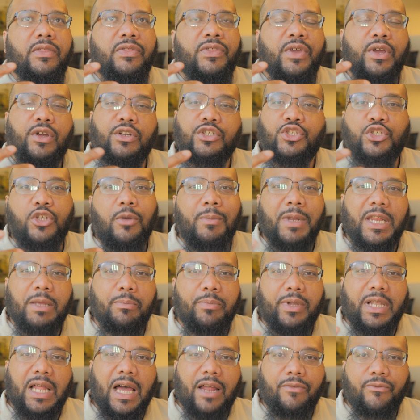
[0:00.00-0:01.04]
there are so many
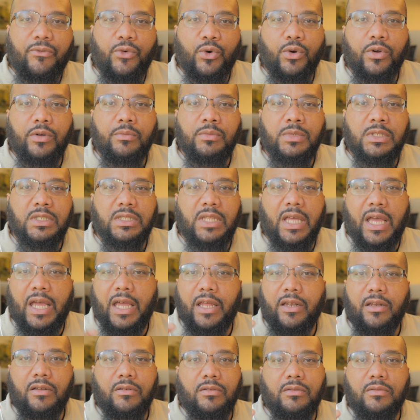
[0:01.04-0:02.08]
platforms
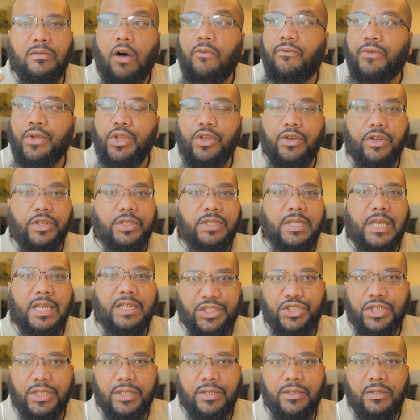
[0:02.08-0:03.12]
that call for your
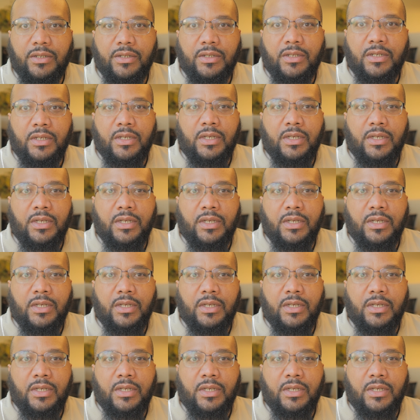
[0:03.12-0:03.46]
attention.